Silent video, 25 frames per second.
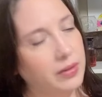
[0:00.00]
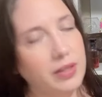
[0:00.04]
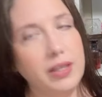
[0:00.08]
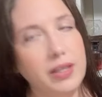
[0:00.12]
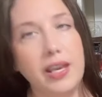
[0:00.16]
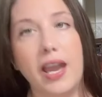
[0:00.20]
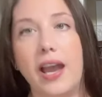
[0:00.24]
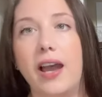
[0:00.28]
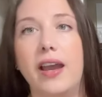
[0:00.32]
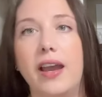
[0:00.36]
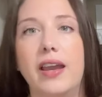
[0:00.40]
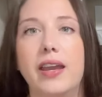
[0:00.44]

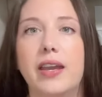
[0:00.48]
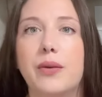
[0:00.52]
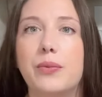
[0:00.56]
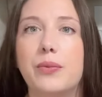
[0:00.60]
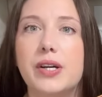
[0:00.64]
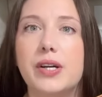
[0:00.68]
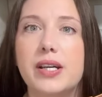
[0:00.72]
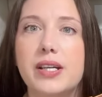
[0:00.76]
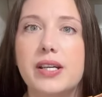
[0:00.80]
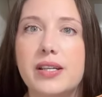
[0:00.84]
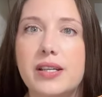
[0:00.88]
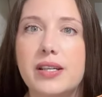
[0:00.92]
It
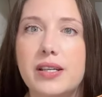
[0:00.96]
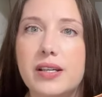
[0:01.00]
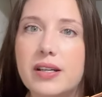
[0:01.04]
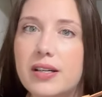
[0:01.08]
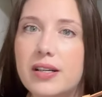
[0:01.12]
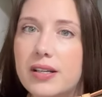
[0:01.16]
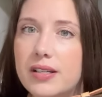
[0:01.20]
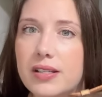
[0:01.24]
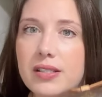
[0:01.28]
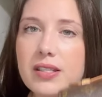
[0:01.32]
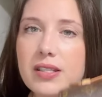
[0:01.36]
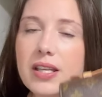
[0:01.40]

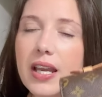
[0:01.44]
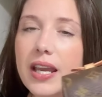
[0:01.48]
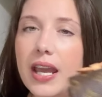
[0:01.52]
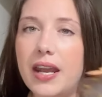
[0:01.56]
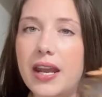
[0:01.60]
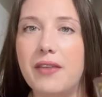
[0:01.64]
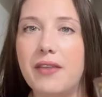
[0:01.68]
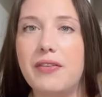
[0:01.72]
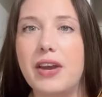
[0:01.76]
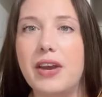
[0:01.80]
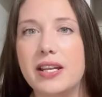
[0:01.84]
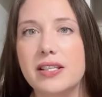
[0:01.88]
was,
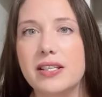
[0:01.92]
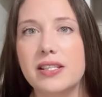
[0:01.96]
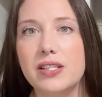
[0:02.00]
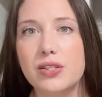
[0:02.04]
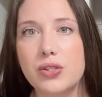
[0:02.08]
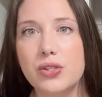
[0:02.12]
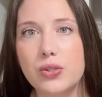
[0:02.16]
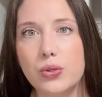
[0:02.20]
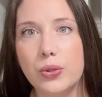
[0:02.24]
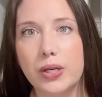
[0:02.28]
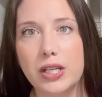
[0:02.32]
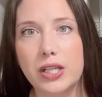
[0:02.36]
again, I've had it
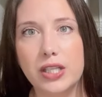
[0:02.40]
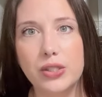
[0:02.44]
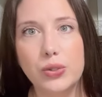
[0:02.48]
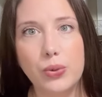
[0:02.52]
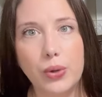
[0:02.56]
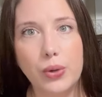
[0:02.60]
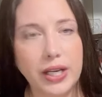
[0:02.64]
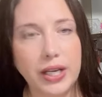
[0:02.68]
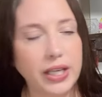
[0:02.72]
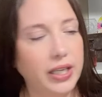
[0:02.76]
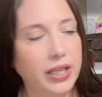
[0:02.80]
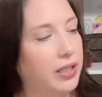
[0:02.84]
since
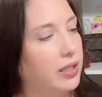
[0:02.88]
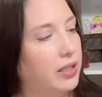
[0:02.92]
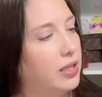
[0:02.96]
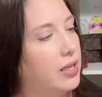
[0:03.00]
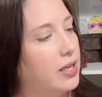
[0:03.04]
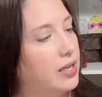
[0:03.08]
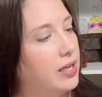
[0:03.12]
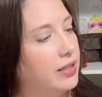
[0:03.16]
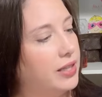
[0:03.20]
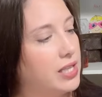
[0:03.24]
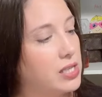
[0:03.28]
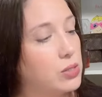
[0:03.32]
2020.
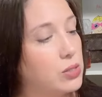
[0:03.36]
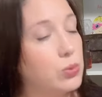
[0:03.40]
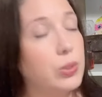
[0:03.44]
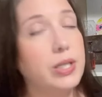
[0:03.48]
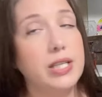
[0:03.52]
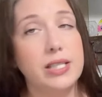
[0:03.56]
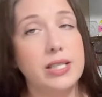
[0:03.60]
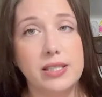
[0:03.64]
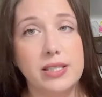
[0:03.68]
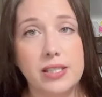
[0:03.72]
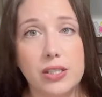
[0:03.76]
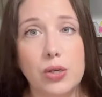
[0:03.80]
This
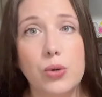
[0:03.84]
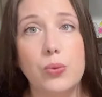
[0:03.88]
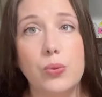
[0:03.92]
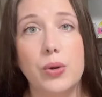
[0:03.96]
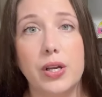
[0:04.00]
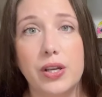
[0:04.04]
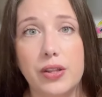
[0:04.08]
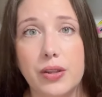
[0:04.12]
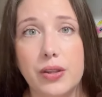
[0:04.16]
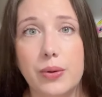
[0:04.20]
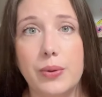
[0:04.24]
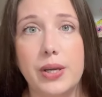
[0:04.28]
one is still
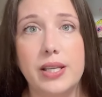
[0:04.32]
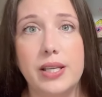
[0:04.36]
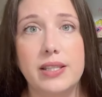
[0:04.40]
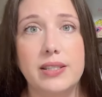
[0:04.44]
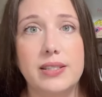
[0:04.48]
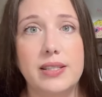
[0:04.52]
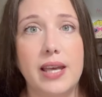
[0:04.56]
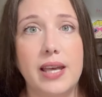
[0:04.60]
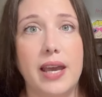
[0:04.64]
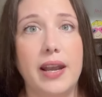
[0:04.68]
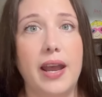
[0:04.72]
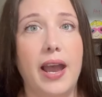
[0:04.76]
one of the
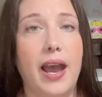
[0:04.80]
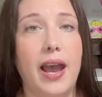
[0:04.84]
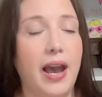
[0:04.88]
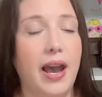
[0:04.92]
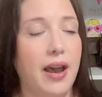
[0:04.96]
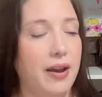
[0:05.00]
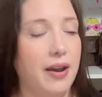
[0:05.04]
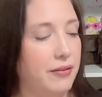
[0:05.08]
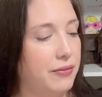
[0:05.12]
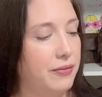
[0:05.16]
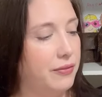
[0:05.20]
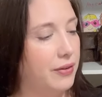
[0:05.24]
ones that
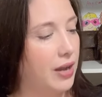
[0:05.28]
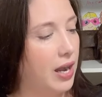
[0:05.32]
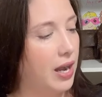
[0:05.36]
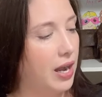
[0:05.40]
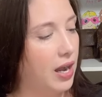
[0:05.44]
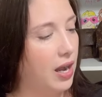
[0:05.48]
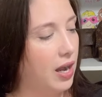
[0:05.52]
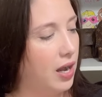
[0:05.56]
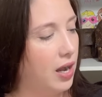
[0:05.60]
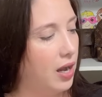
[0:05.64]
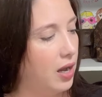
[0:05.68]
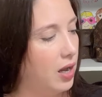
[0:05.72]
have
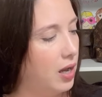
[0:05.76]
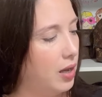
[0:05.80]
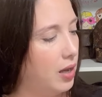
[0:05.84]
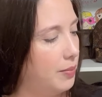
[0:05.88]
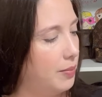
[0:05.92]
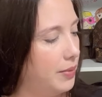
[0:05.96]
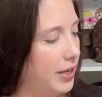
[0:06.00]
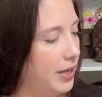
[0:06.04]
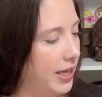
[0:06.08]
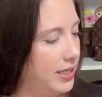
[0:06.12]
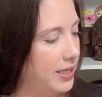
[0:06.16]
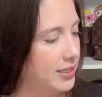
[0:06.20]

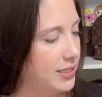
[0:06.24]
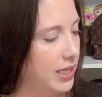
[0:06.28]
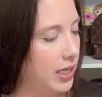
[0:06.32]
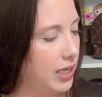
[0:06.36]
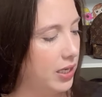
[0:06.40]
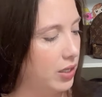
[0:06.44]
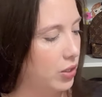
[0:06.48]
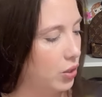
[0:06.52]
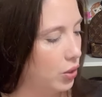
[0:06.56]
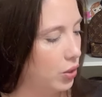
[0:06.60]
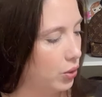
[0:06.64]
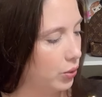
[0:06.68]
a
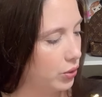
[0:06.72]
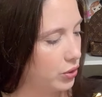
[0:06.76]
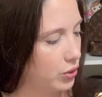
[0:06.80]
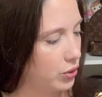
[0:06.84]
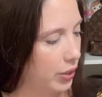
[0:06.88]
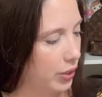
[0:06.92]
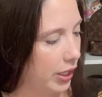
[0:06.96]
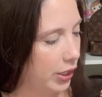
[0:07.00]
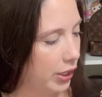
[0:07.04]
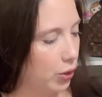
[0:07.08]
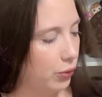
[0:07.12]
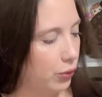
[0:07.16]
date code.
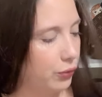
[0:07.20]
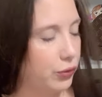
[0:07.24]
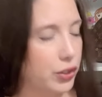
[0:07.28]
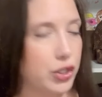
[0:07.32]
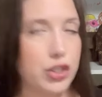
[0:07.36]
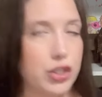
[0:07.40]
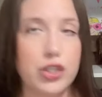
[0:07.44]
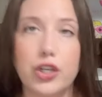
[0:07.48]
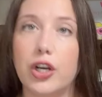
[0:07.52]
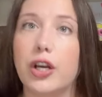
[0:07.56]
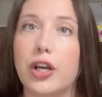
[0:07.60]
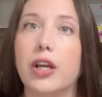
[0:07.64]
So I know for
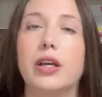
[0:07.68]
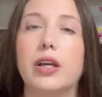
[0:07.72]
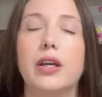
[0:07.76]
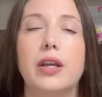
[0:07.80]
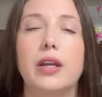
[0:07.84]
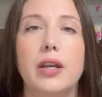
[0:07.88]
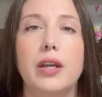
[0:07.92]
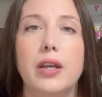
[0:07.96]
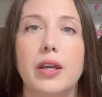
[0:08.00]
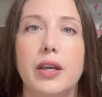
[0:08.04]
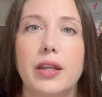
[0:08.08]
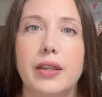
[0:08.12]
sure
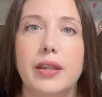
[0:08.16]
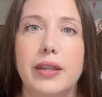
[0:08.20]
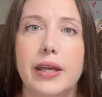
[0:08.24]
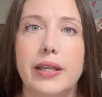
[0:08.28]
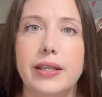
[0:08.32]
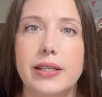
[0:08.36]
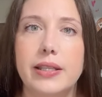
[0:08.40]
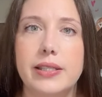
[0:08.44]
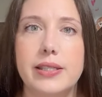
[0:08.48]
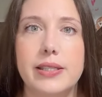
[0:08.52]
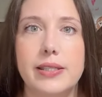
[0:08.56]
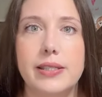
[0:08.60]

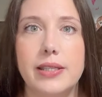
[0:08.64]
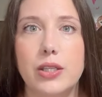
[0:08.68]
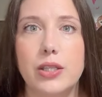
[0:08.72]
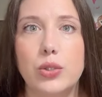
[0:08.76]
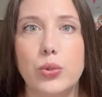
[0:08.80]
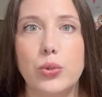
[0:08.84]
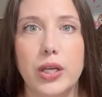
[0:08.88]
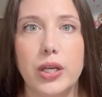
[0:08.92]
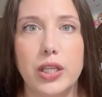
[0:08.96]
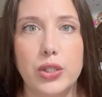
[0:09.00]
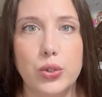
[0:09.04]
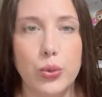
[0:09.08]
that this is a
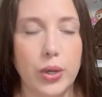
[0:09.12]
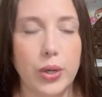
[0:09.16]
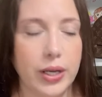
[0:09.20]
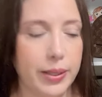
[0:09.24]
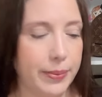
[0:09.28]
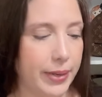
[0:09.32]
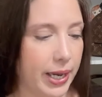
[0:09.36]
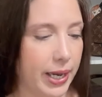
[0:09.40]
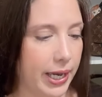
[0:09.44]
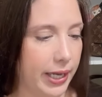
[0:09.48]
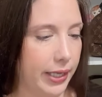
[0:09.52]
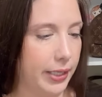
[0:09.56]

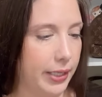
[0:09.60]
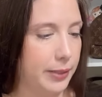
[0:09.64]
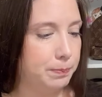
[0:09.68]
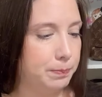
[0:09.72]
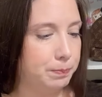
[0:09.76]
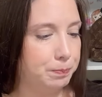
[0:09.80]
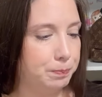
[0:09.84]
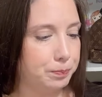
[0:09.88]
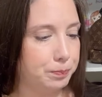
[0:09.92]
2020 bag.